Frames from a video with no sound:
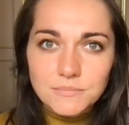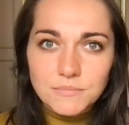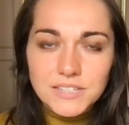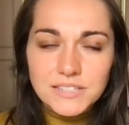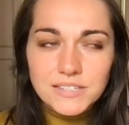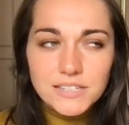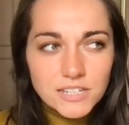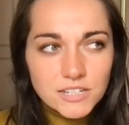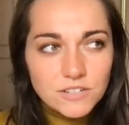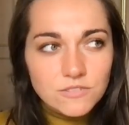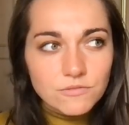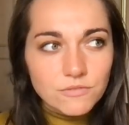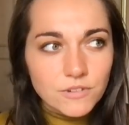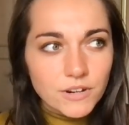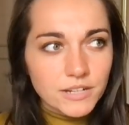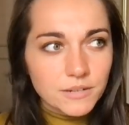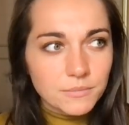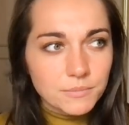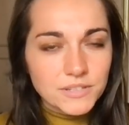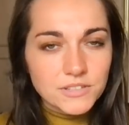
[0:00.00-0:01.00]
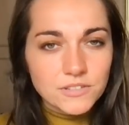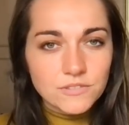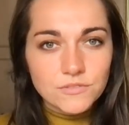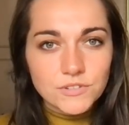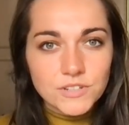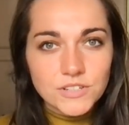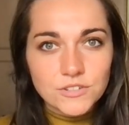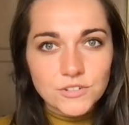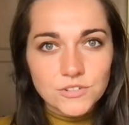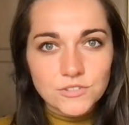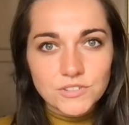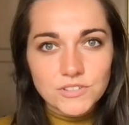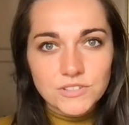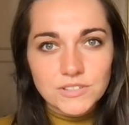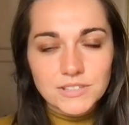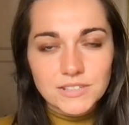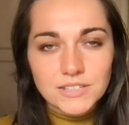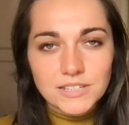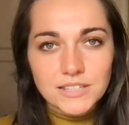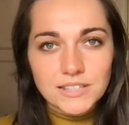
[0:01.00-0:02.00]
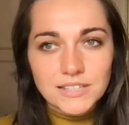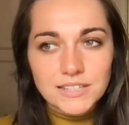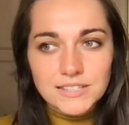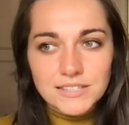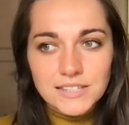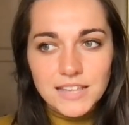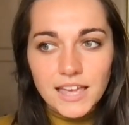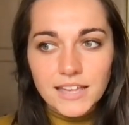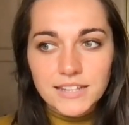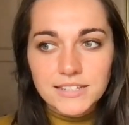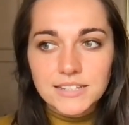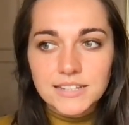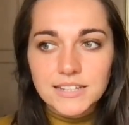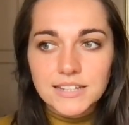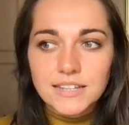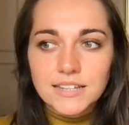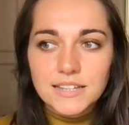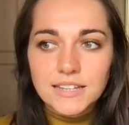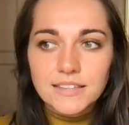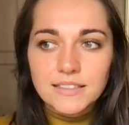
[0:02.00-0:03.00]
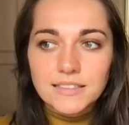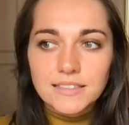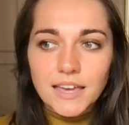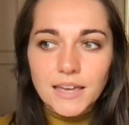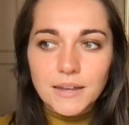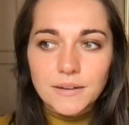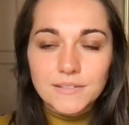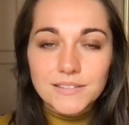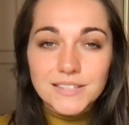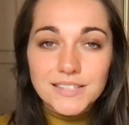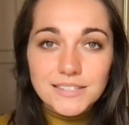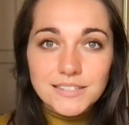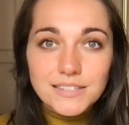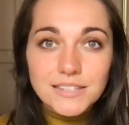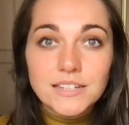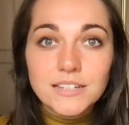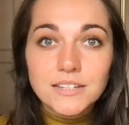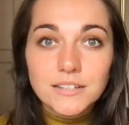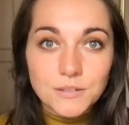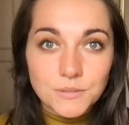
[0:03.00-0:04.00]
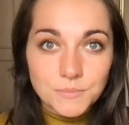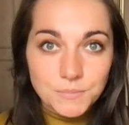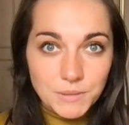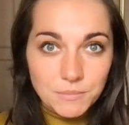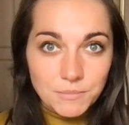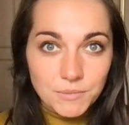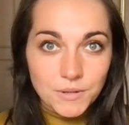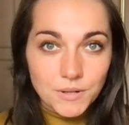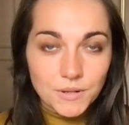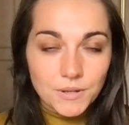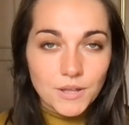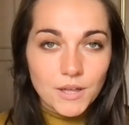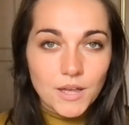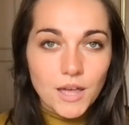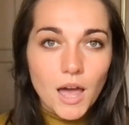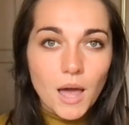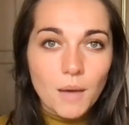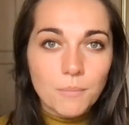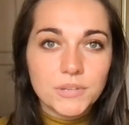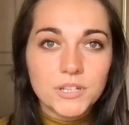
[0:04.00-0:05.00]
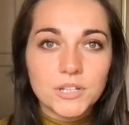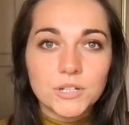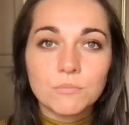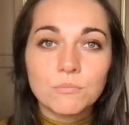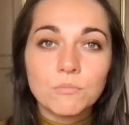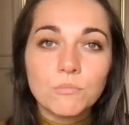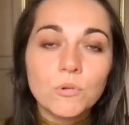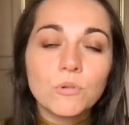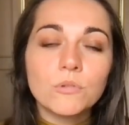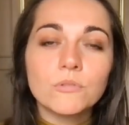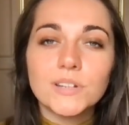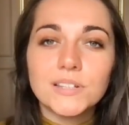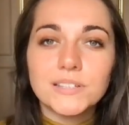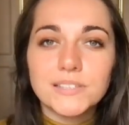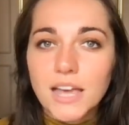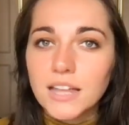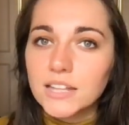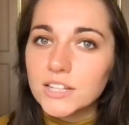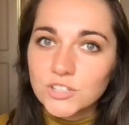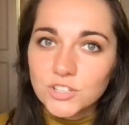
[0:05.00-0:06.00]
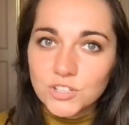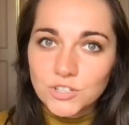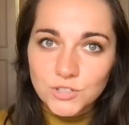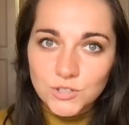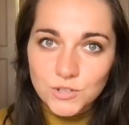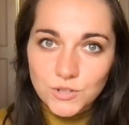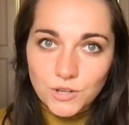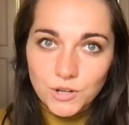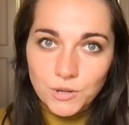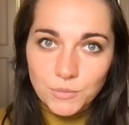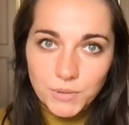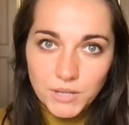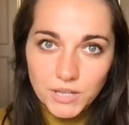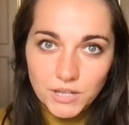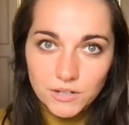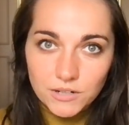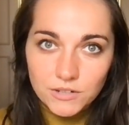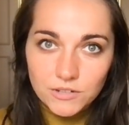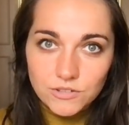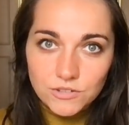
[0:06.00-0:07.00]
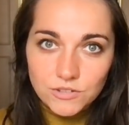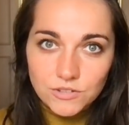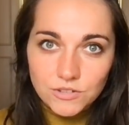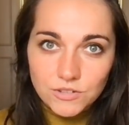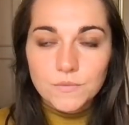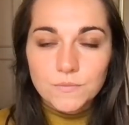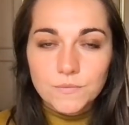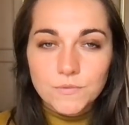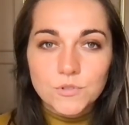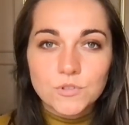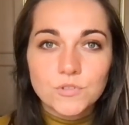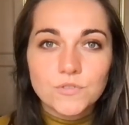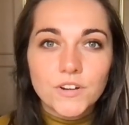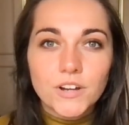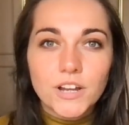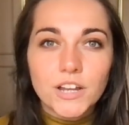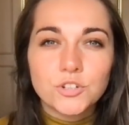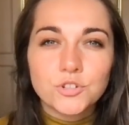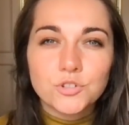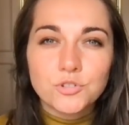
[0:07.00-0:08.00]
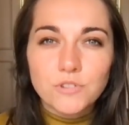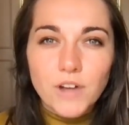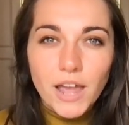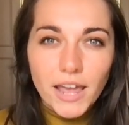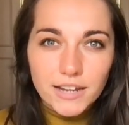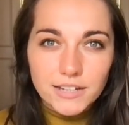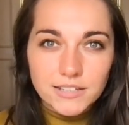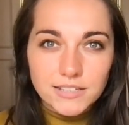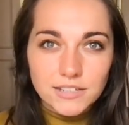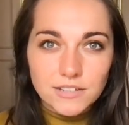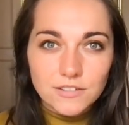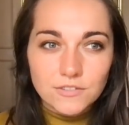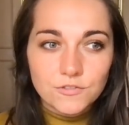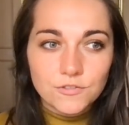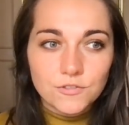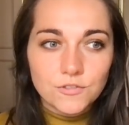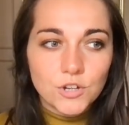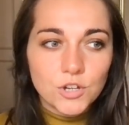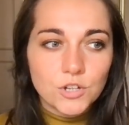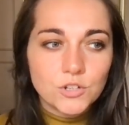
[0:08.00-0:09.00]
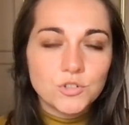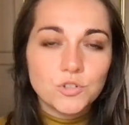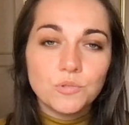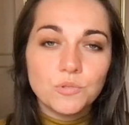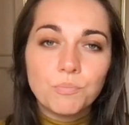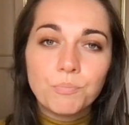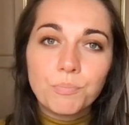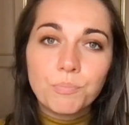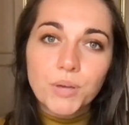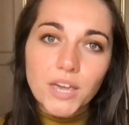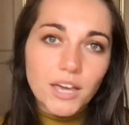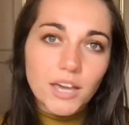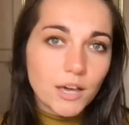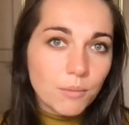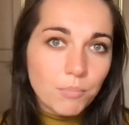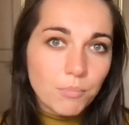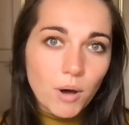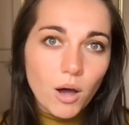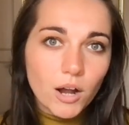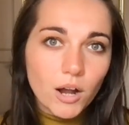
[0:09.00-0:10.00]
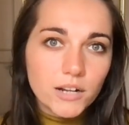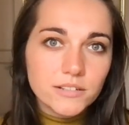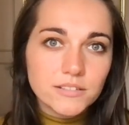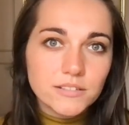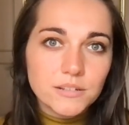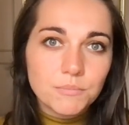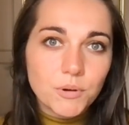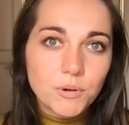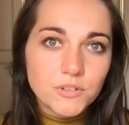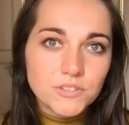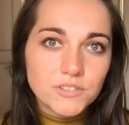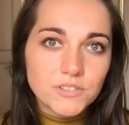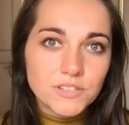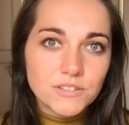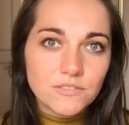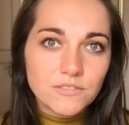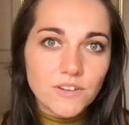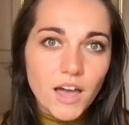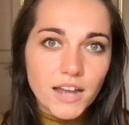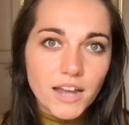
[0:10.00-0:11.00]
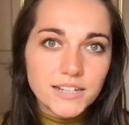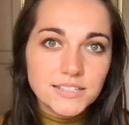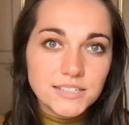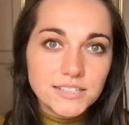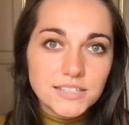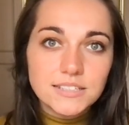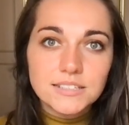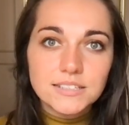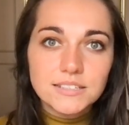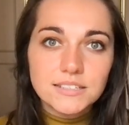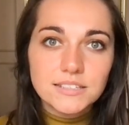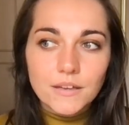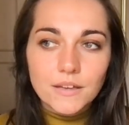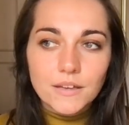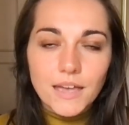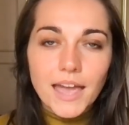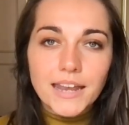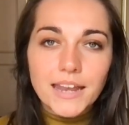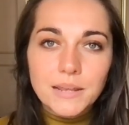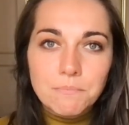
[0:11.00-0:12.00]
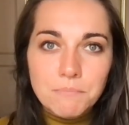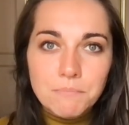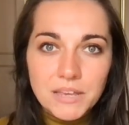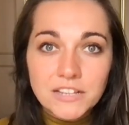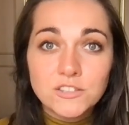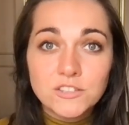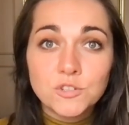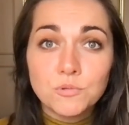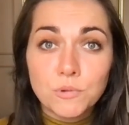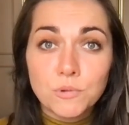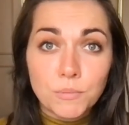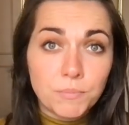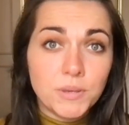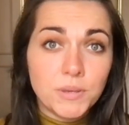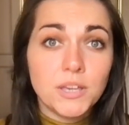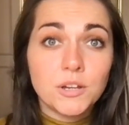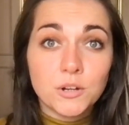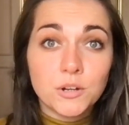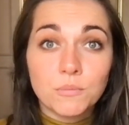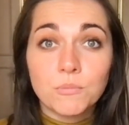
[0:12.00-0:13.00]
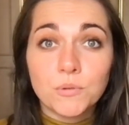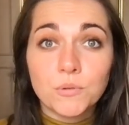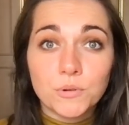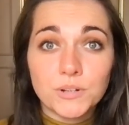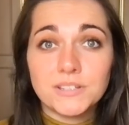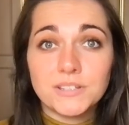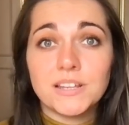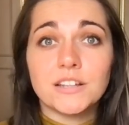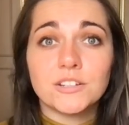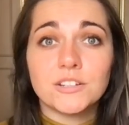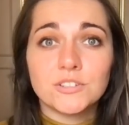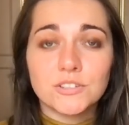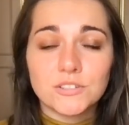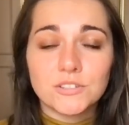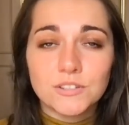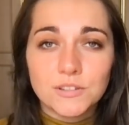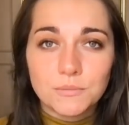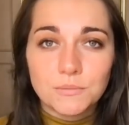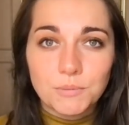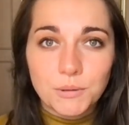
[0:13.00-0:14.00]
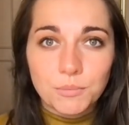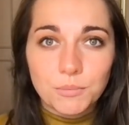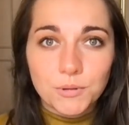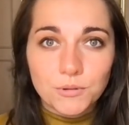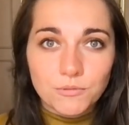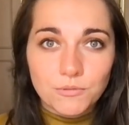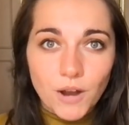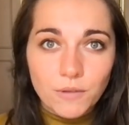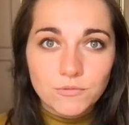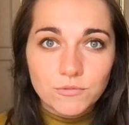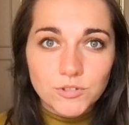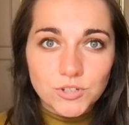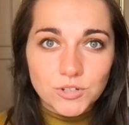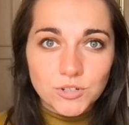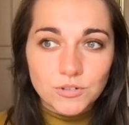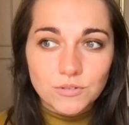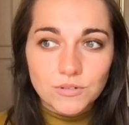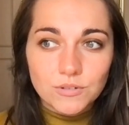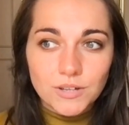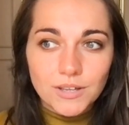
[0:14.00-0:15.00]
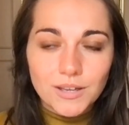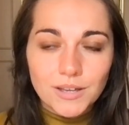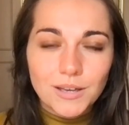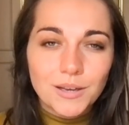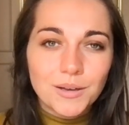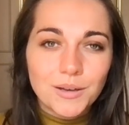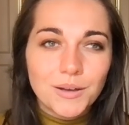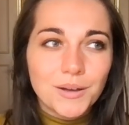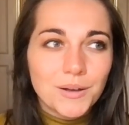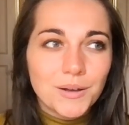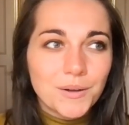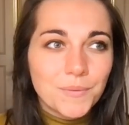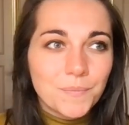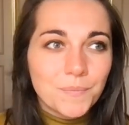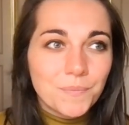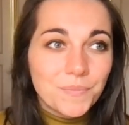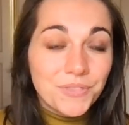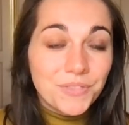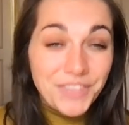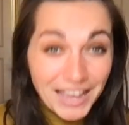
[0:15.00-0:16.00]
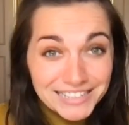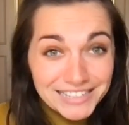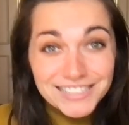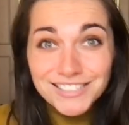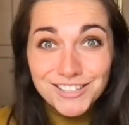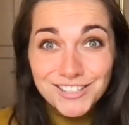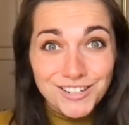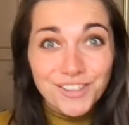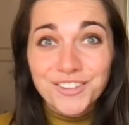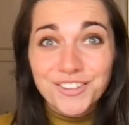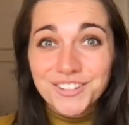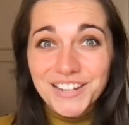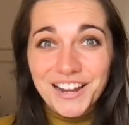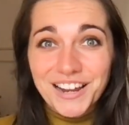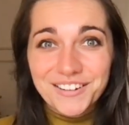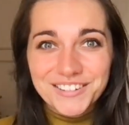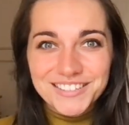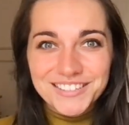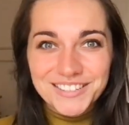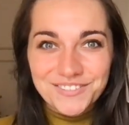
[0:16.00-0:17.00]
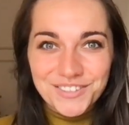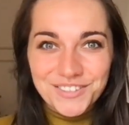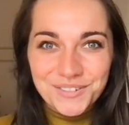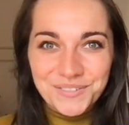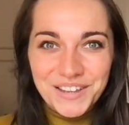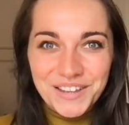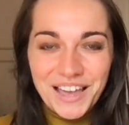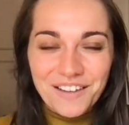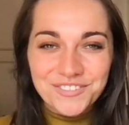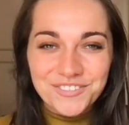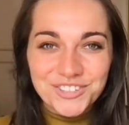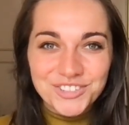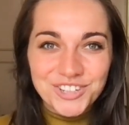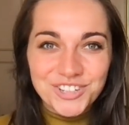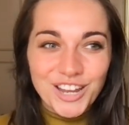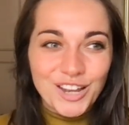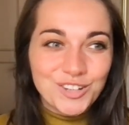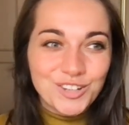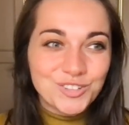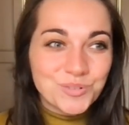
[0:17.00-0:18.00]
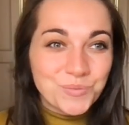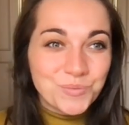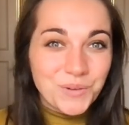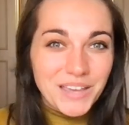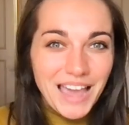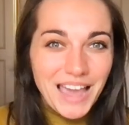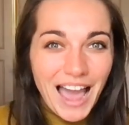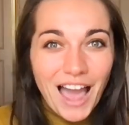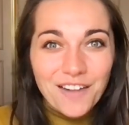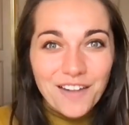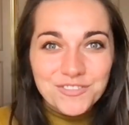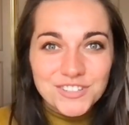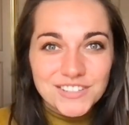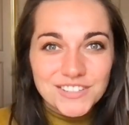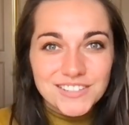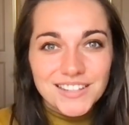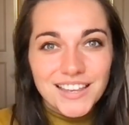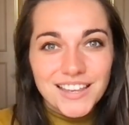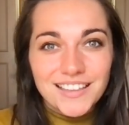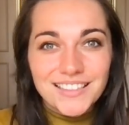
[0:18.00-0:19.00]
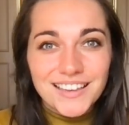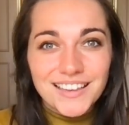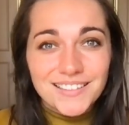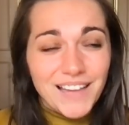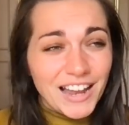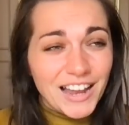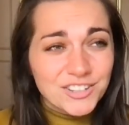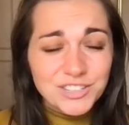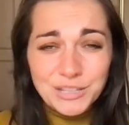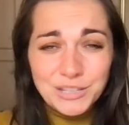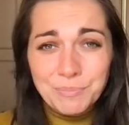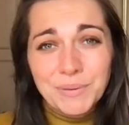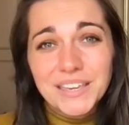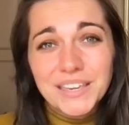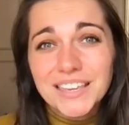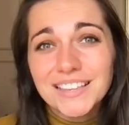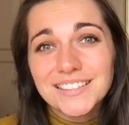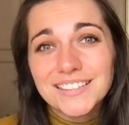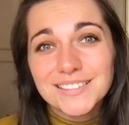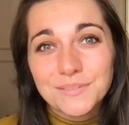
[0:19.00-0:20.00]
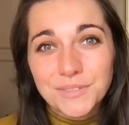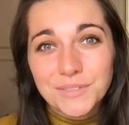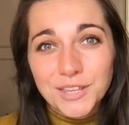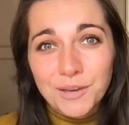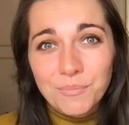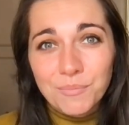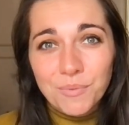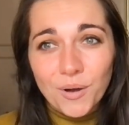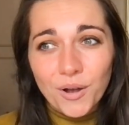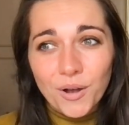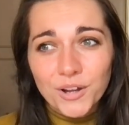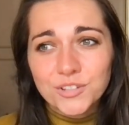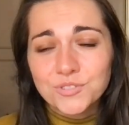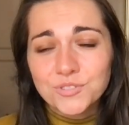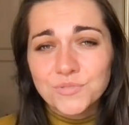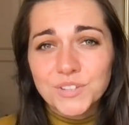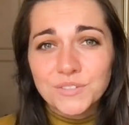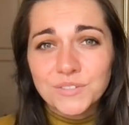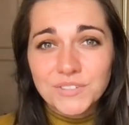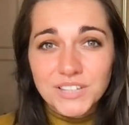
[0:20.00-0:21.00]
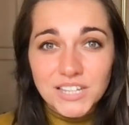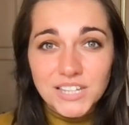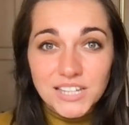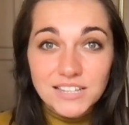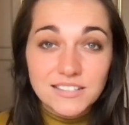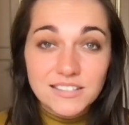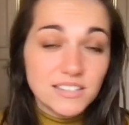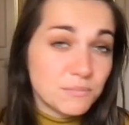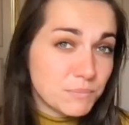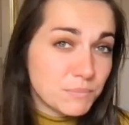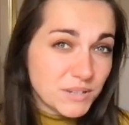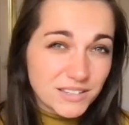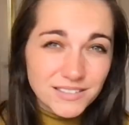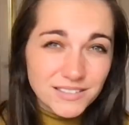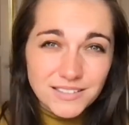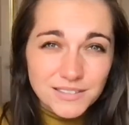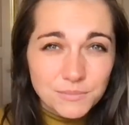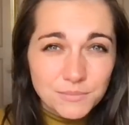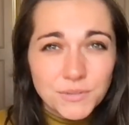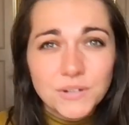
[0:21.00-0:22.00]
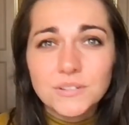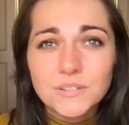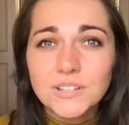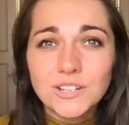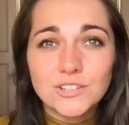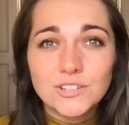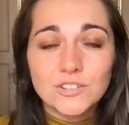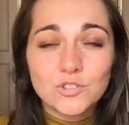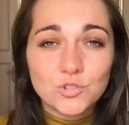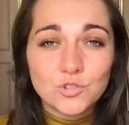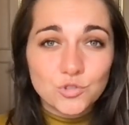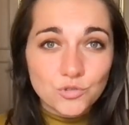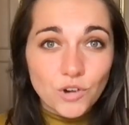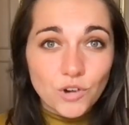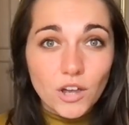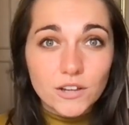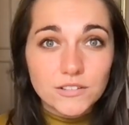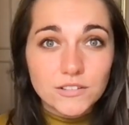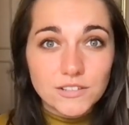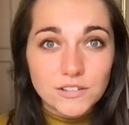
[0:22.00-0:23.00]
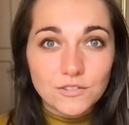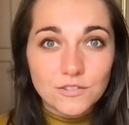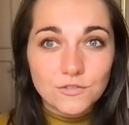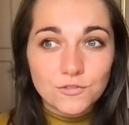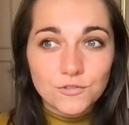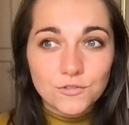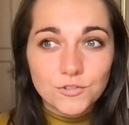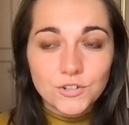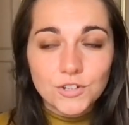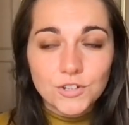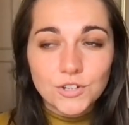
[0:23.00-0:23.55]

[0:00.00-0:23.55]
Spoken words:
He said he'd read a piece of research recently that said that cynical people appear more intelligent to their peers. So it's very attractive to pick apart a positive idea, and it makes you appear more intelligent to the people around you. That is another narrative that we have to change. We have to say that actually picking something apart is really, really easy because it's merely destructive.